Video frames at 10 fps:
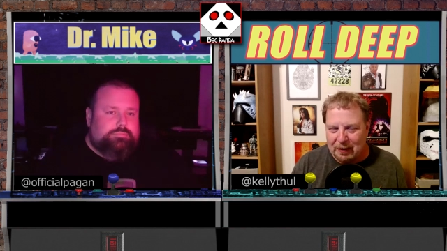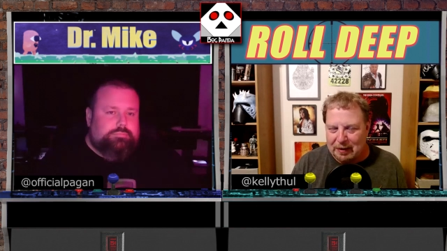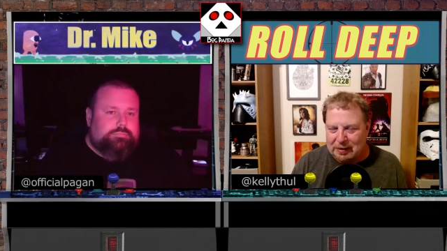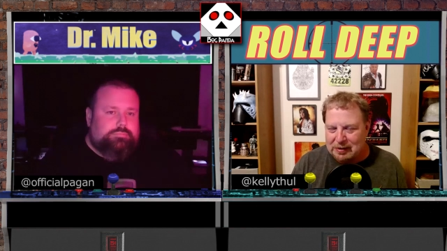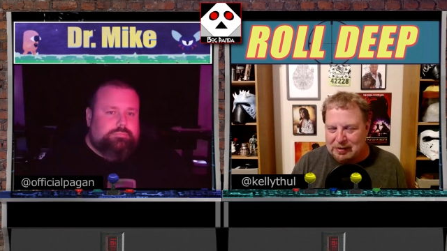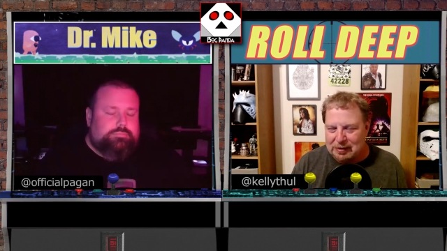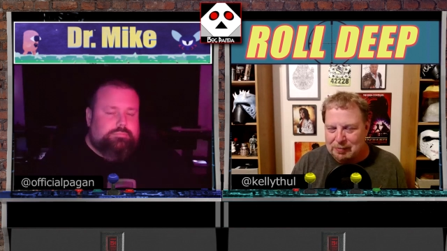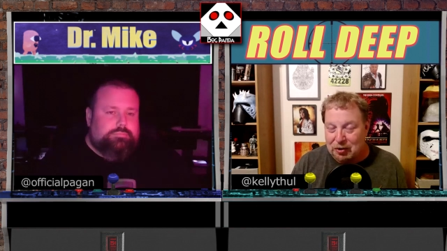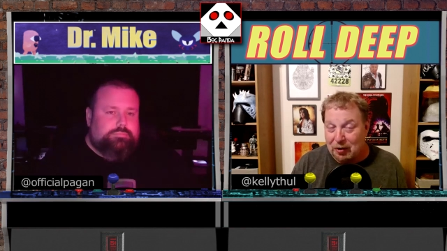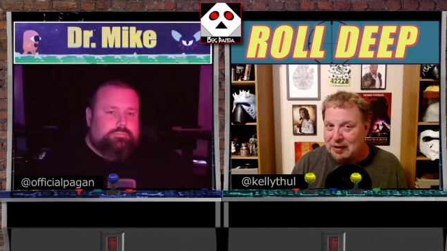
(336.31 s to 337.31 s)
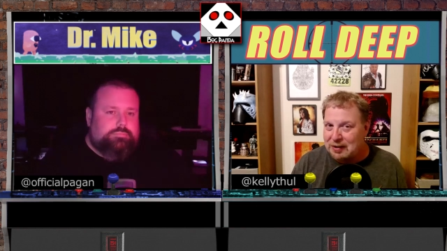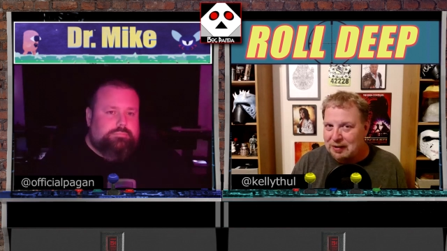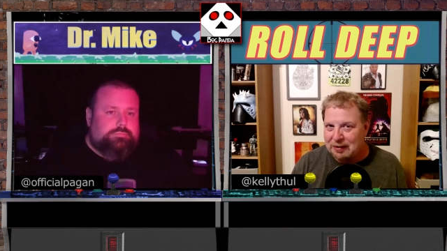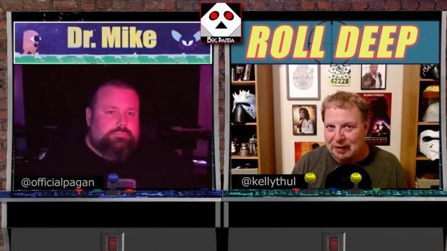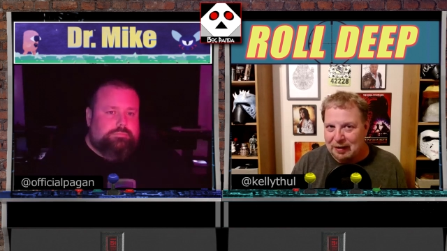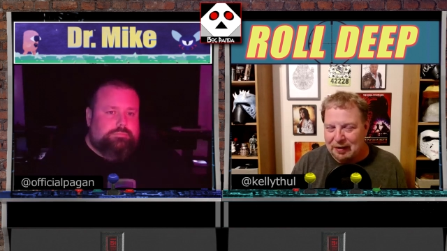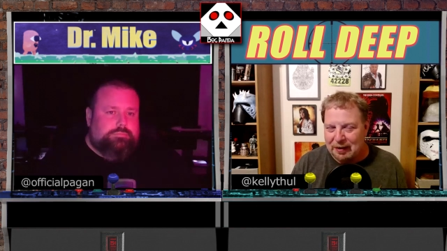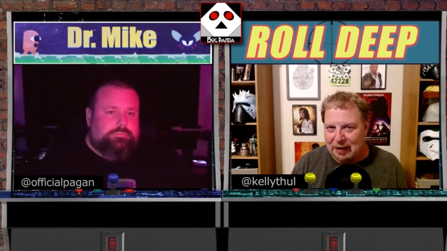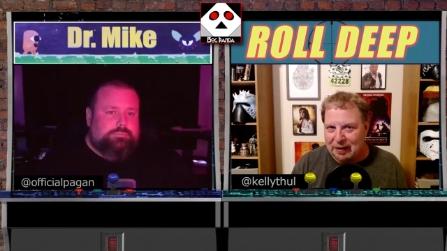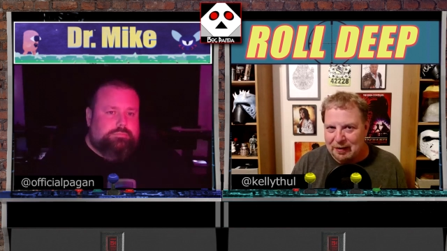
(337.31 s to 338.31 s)
Speaker 1: it just seems crazy that
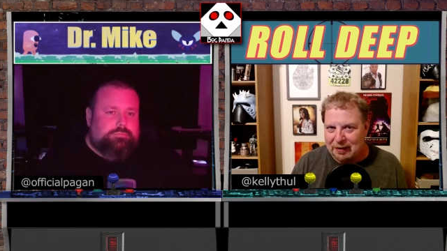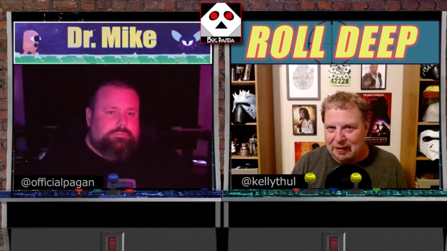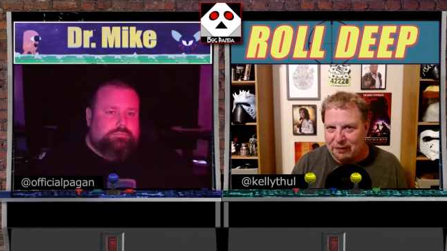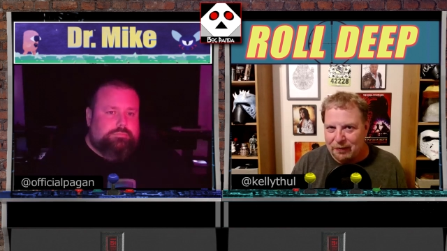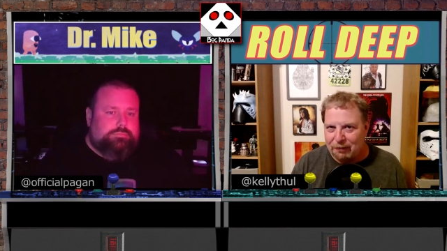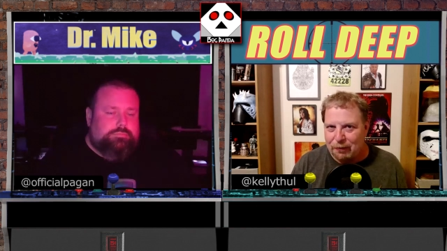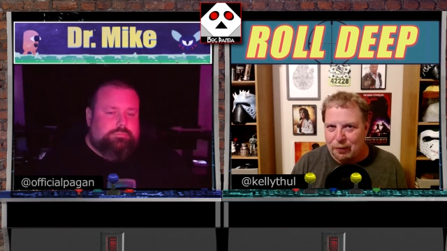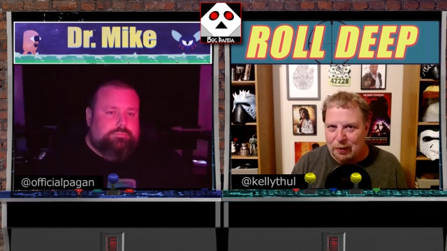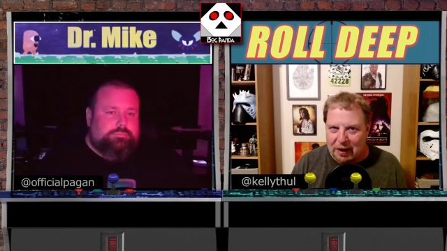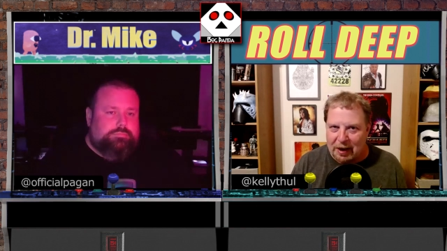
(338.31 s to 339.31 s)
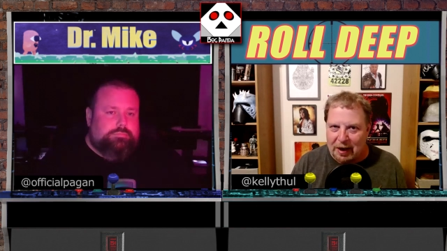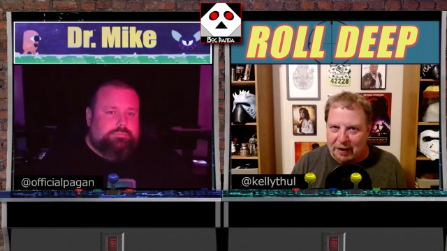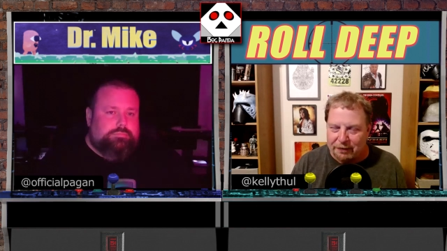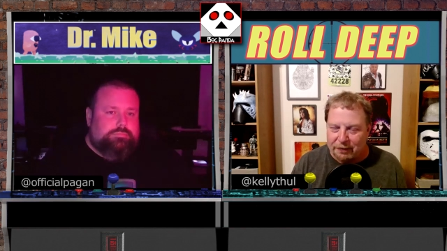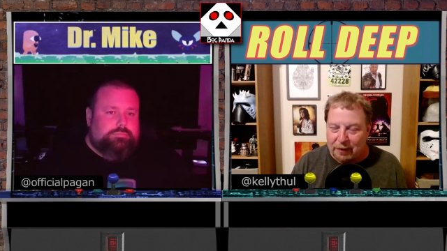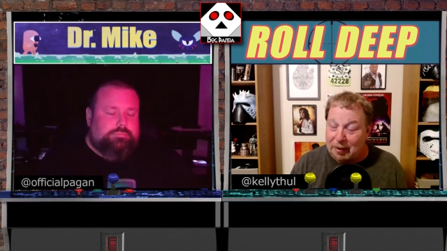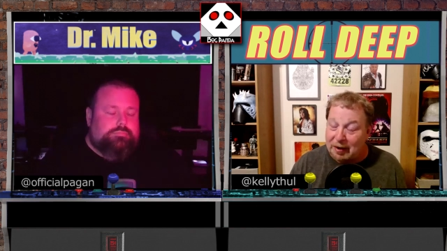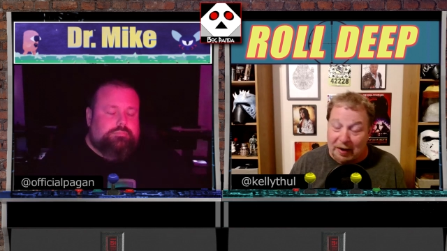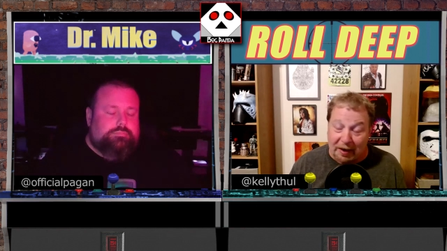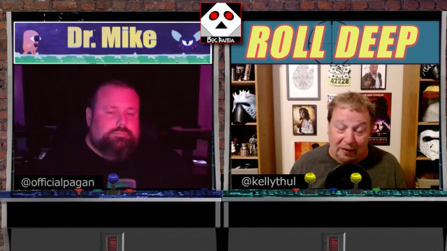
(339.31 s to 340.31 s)
that if if you're going to have i mean
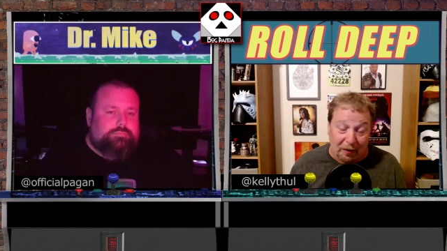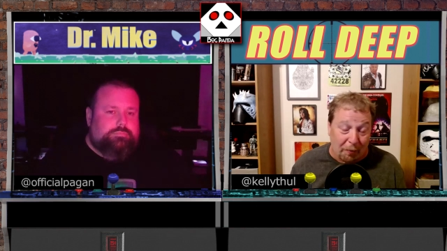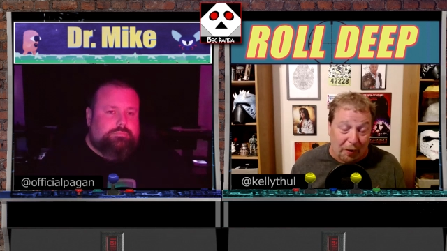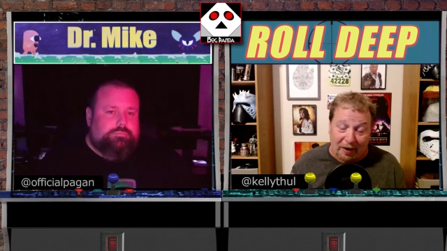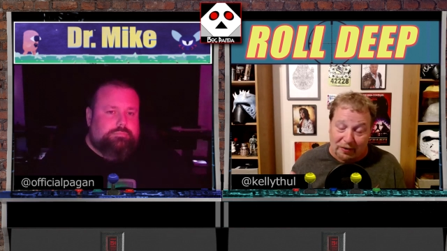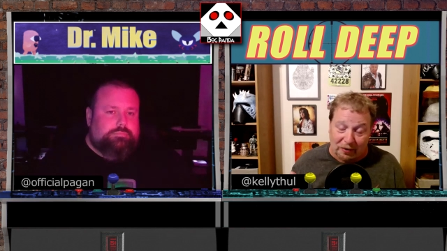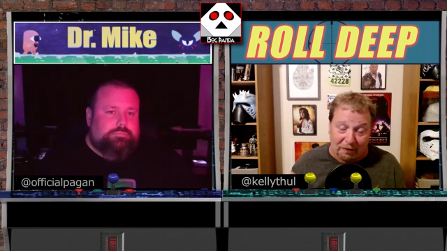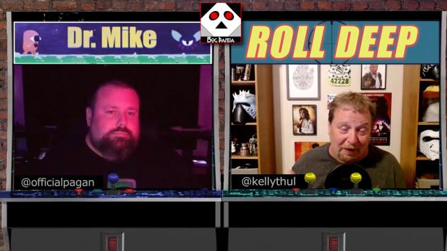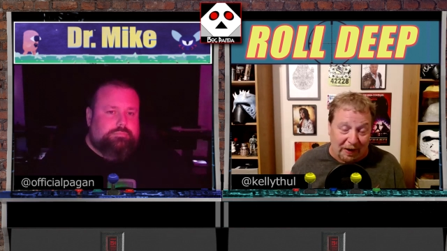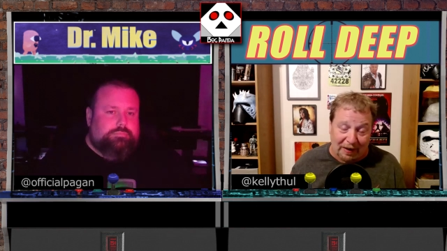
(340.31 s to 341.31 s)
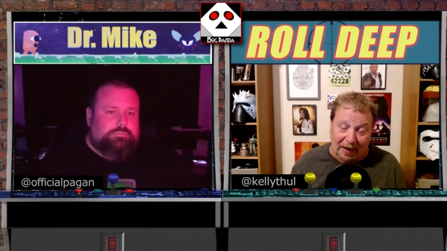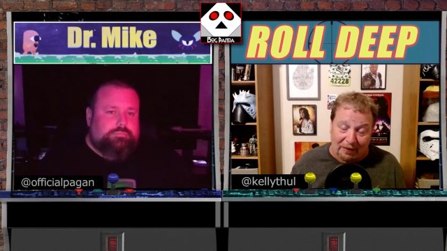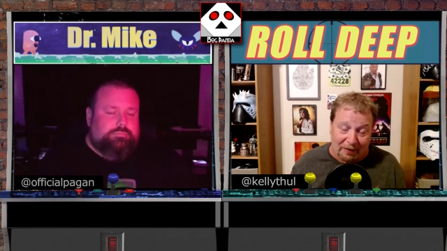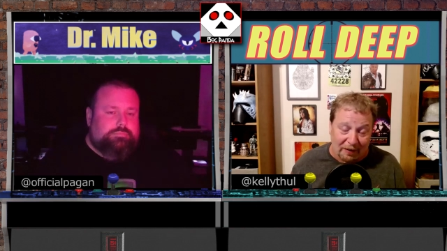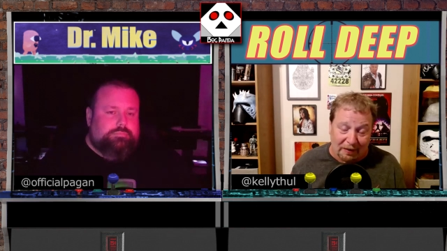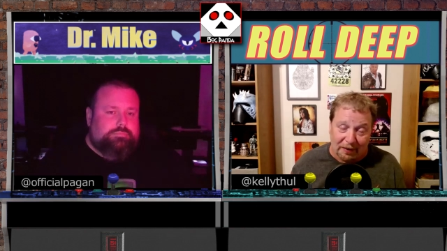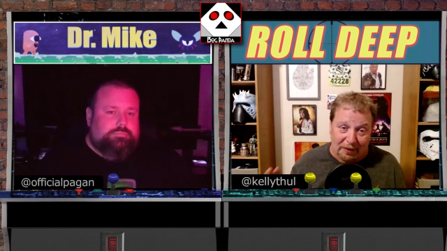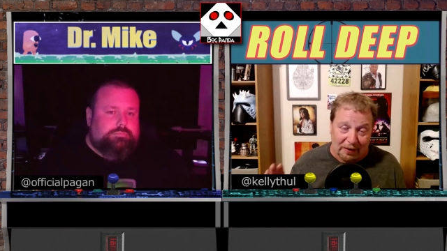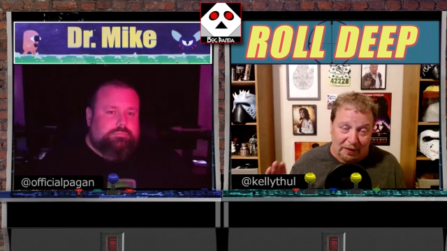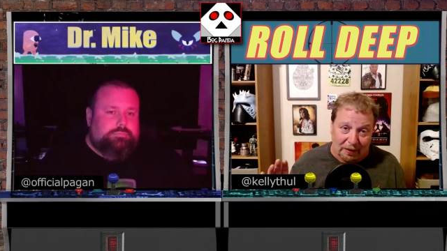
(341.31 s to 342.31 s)
and again their products look fantastic
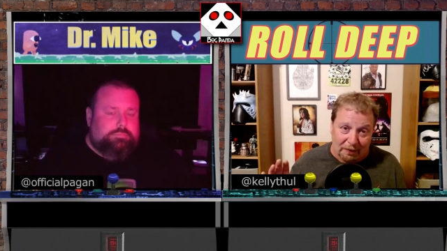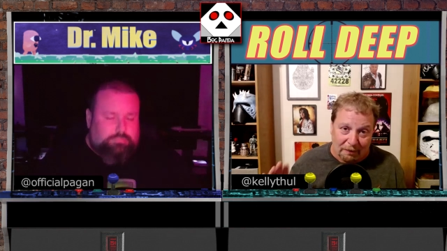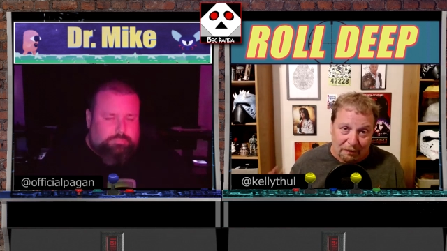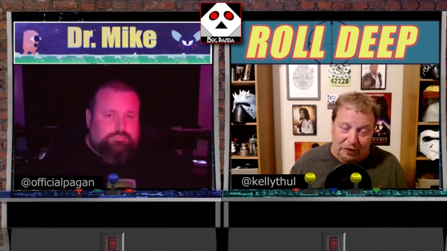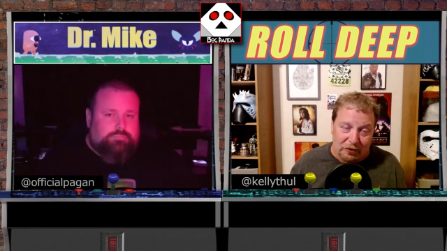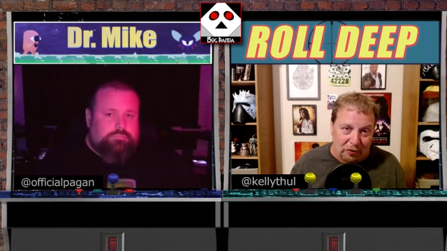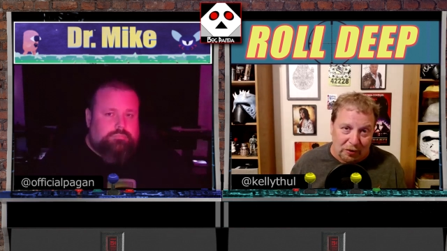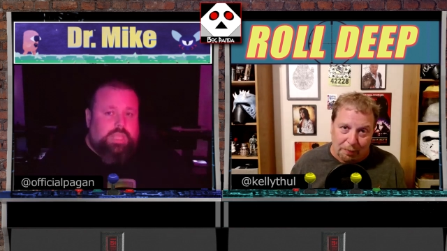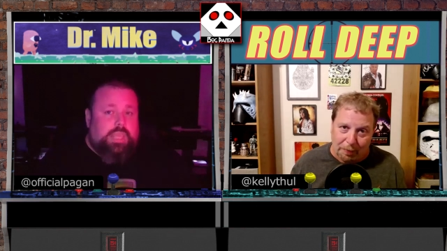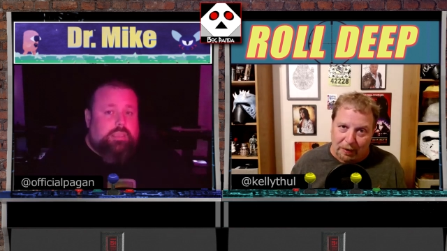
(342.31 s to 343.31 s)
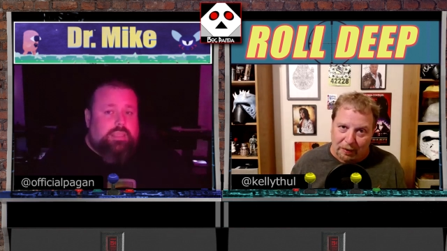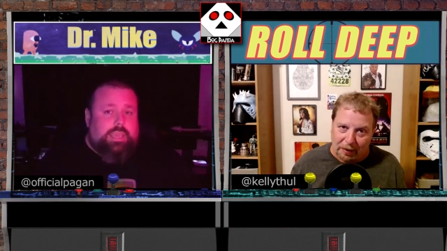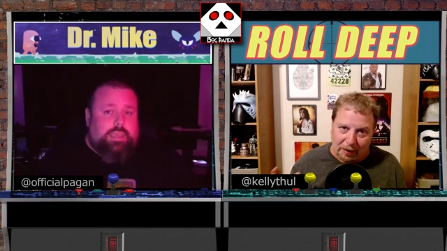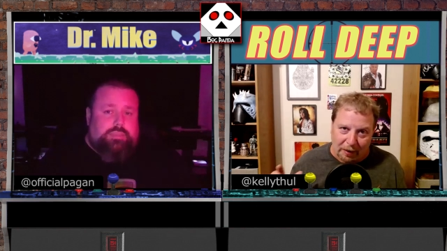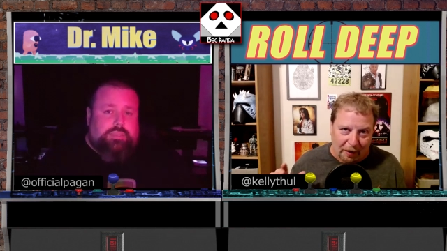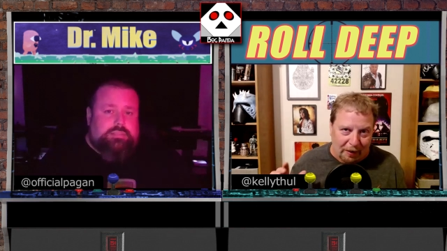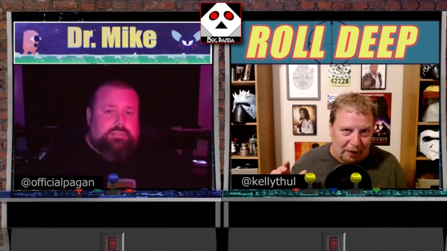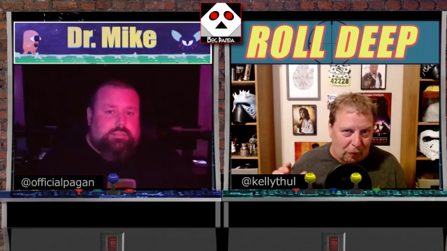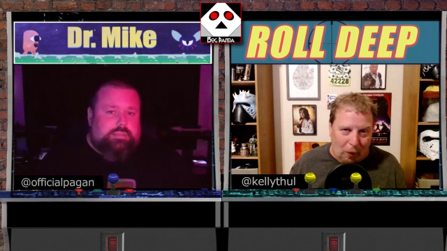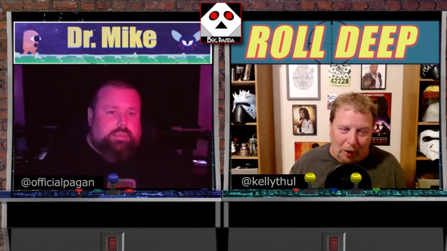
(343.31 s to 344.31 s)
visually appealing yeah
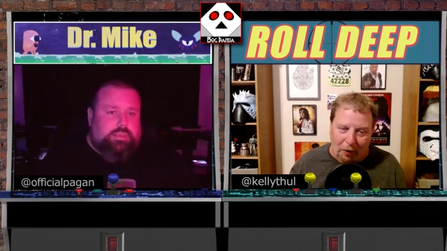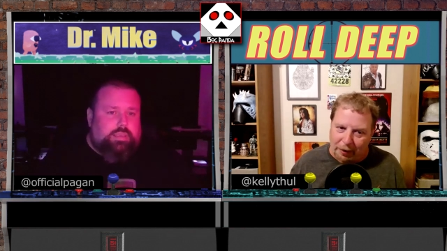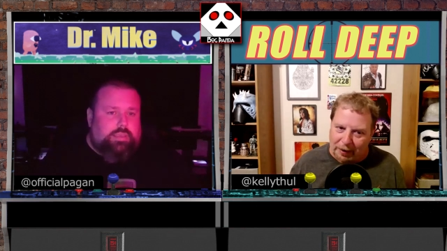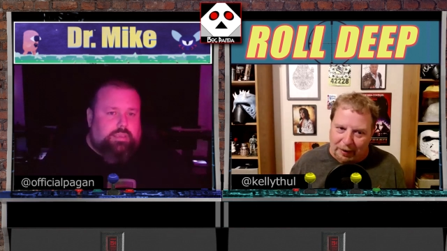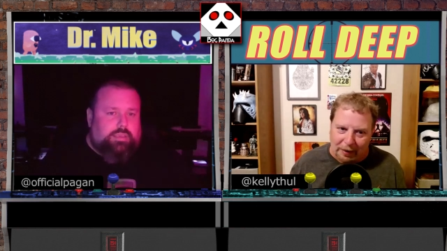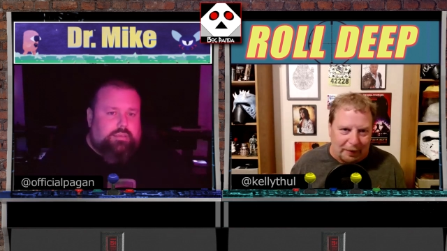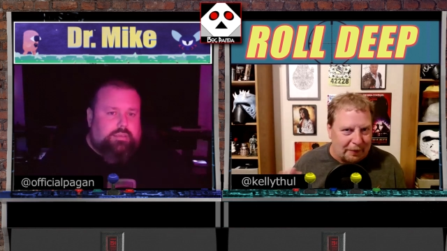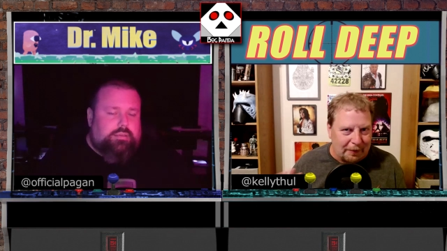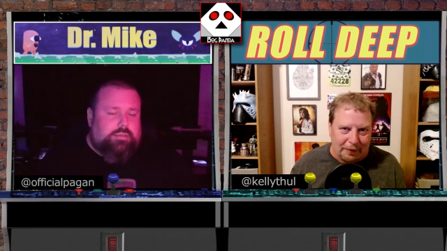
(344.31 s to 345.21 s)
this quality